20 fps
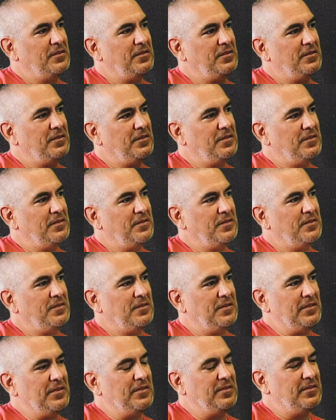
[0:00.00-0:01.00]

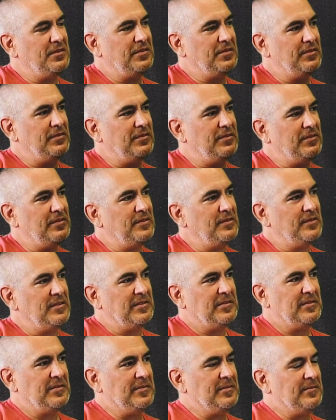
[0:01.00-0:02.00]

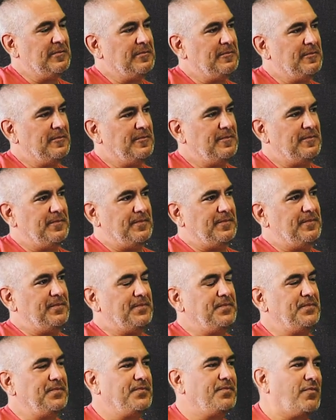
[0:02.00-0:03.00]

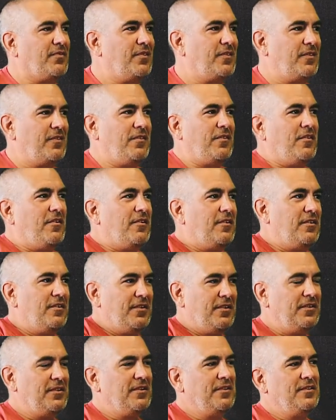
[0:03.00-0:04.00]

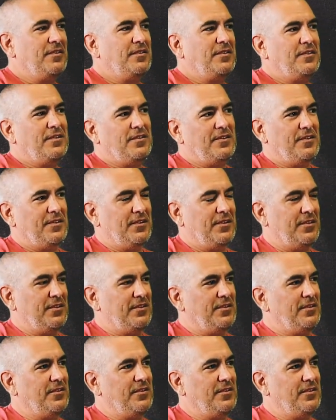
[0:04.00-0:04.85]
(not speaking)